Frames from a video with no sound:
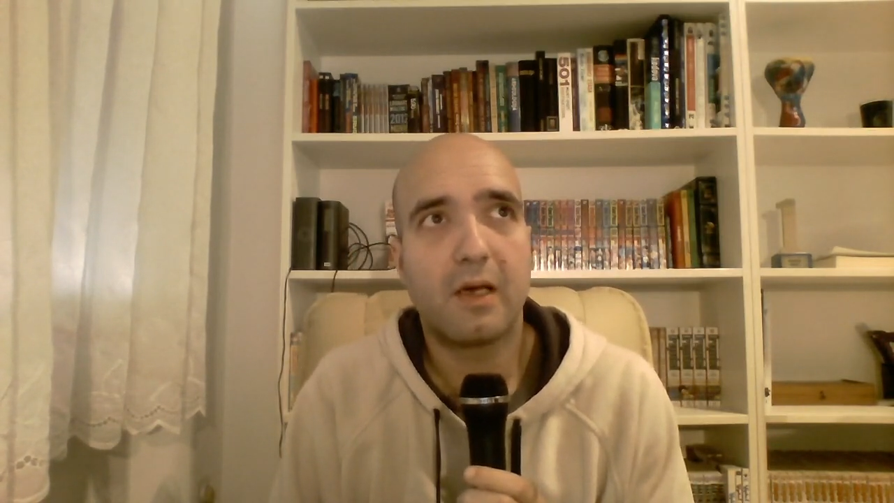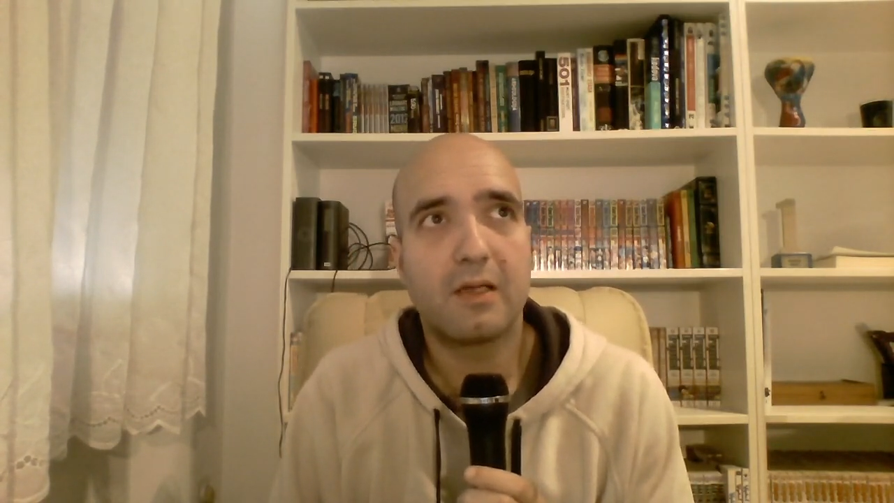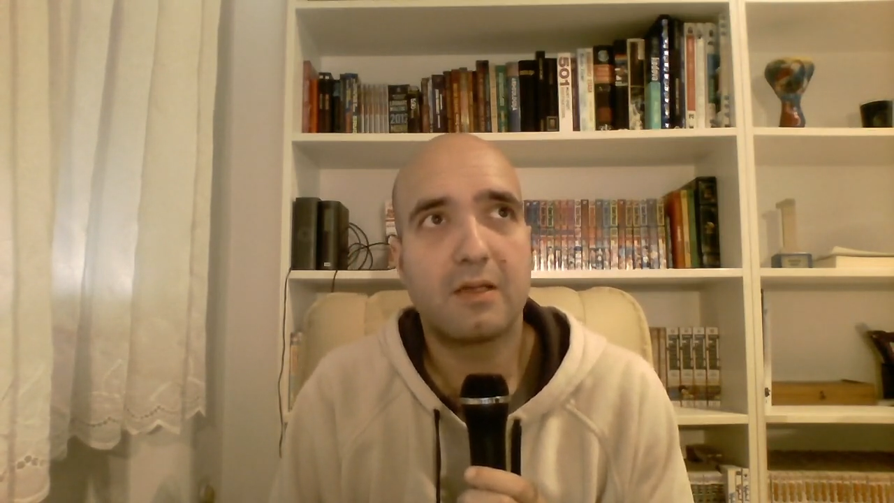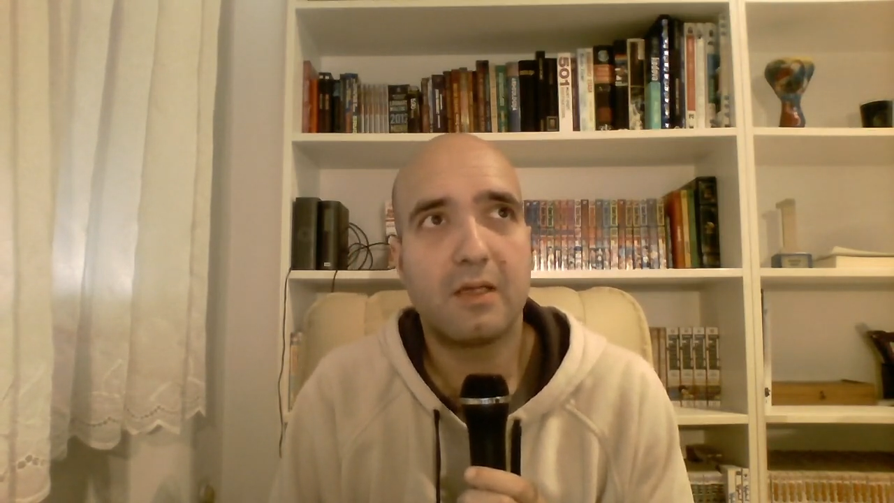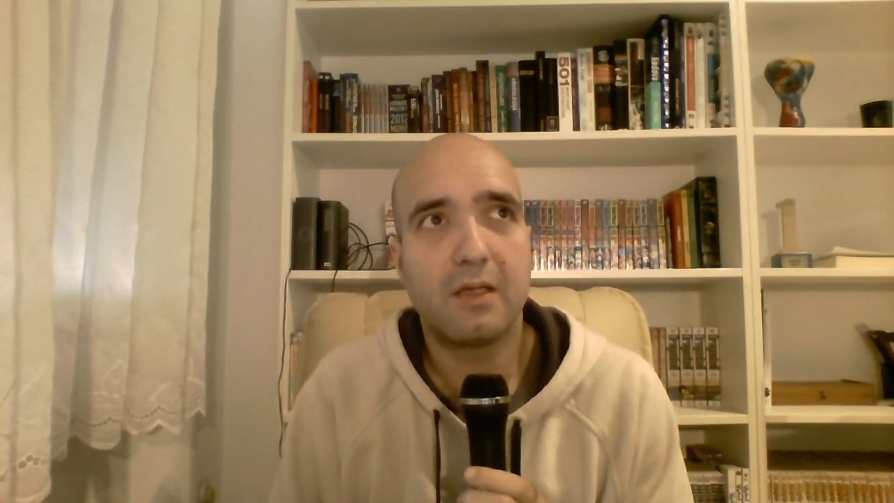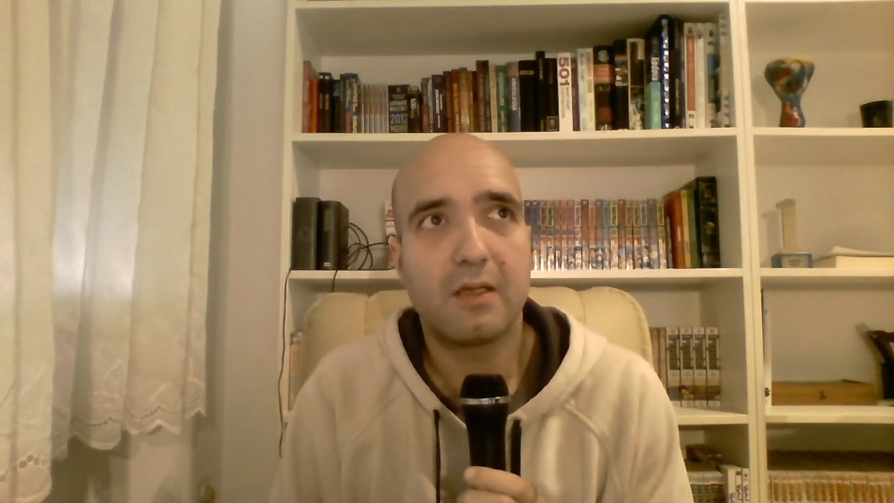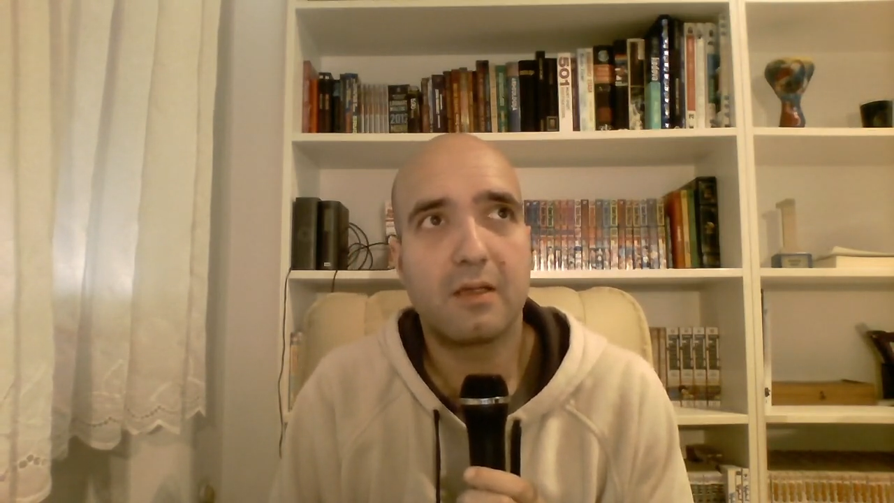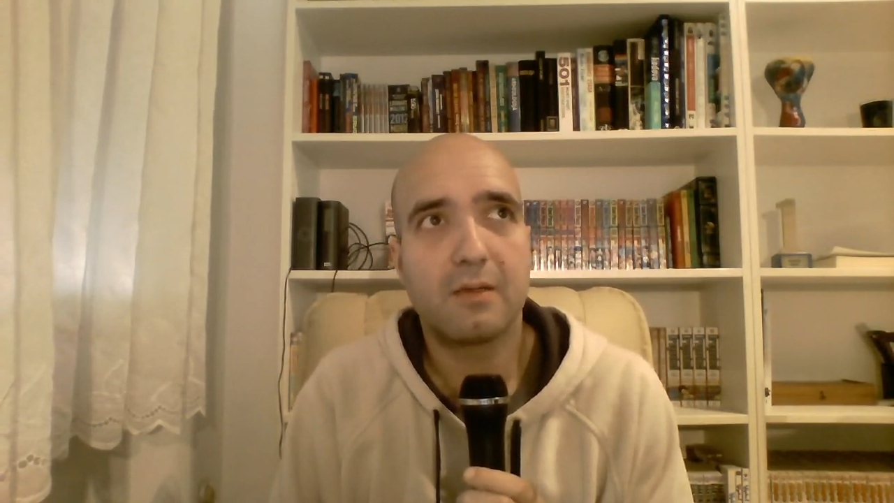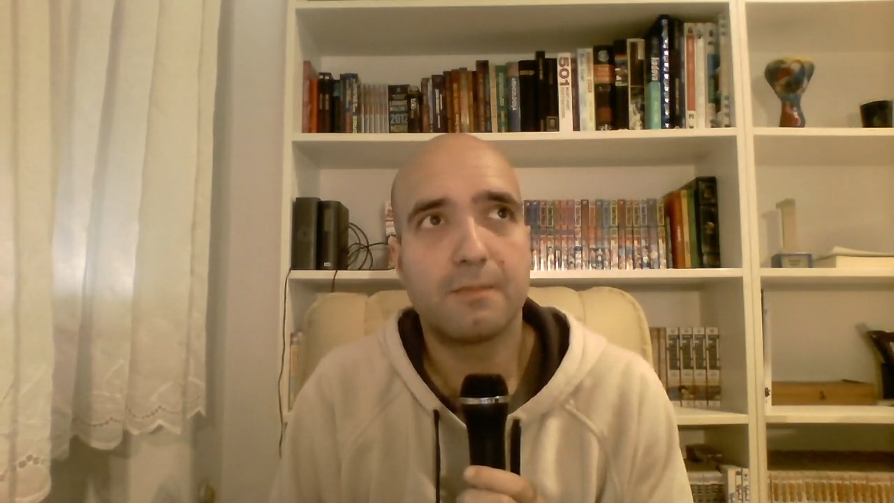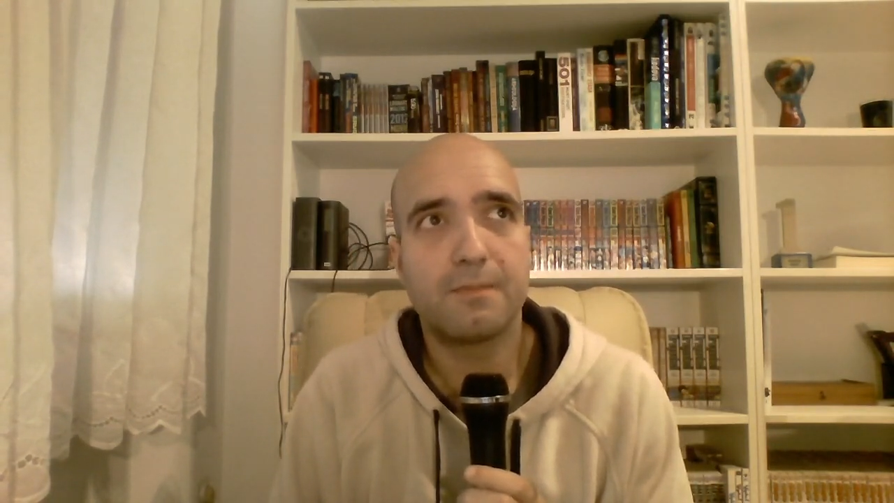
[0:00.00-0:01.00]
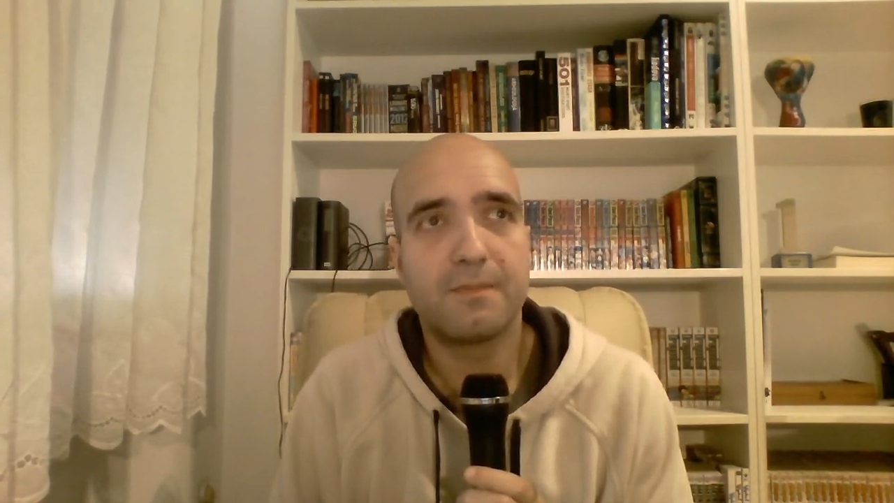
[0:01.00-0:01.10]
I think